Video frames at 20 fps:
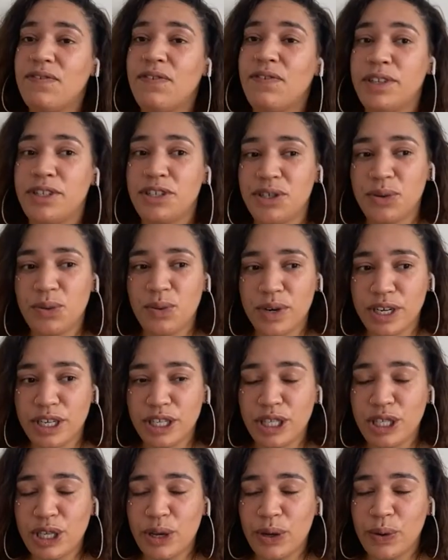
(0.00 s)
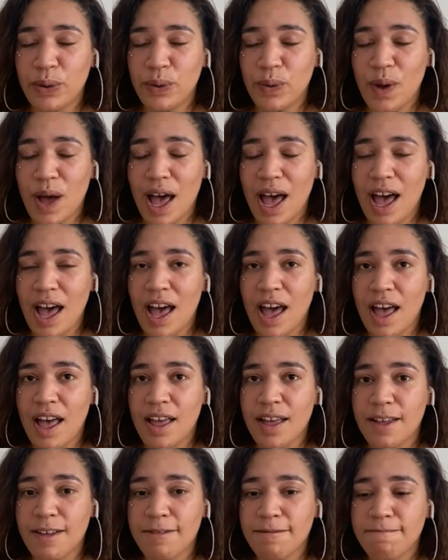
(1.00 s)
for sure. So
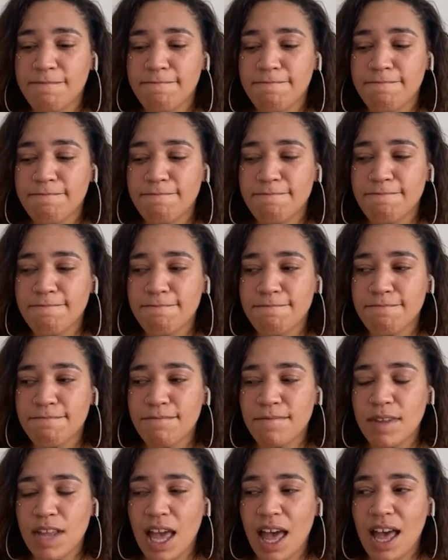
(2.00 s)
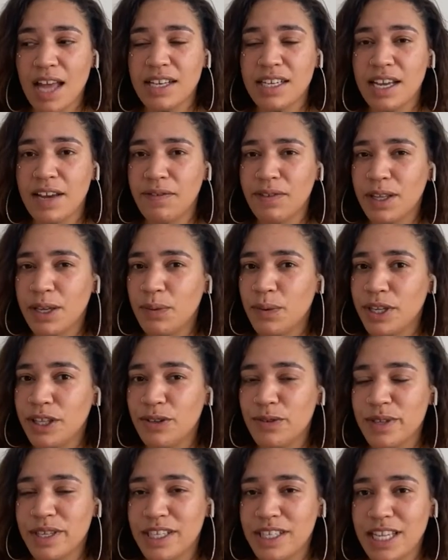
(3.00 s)
um, I definitely went
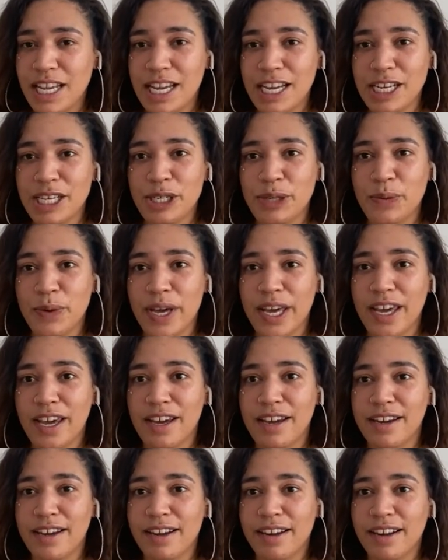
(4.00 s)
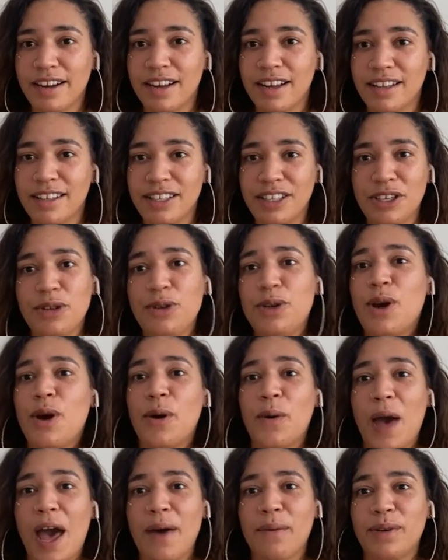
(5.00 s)
through the stage where, you
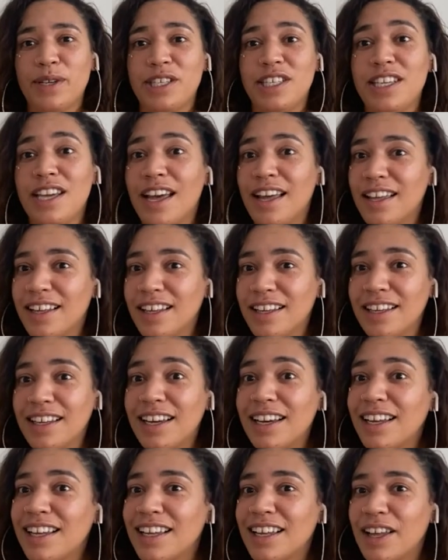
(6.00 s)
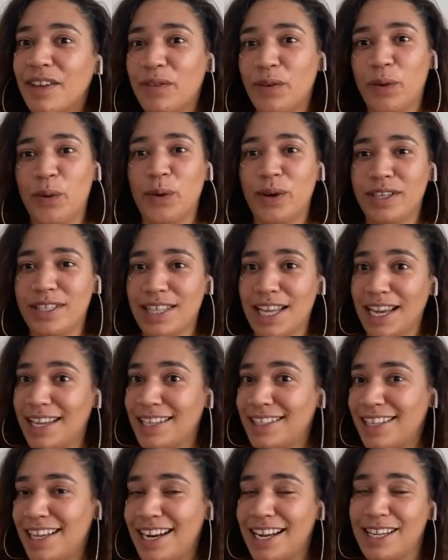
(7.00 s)
know, I was young. Of course, like I
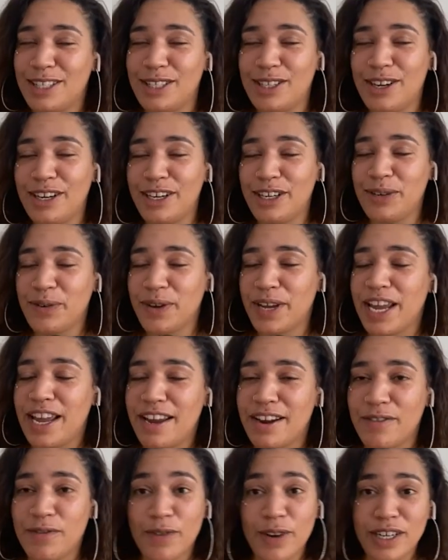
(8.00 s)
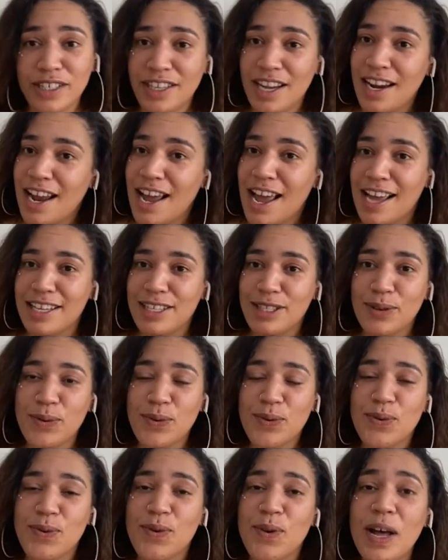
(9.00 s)
said, I started doing hair fresh out of high
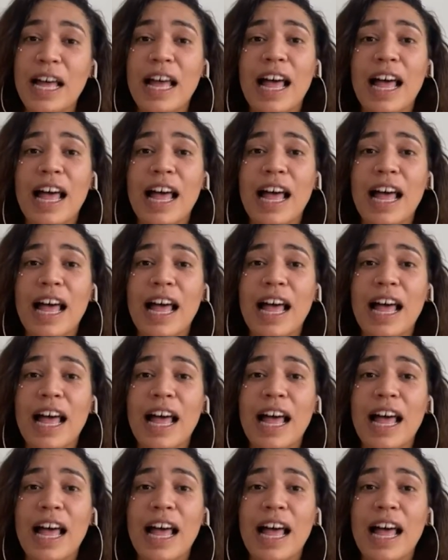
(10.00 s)
school.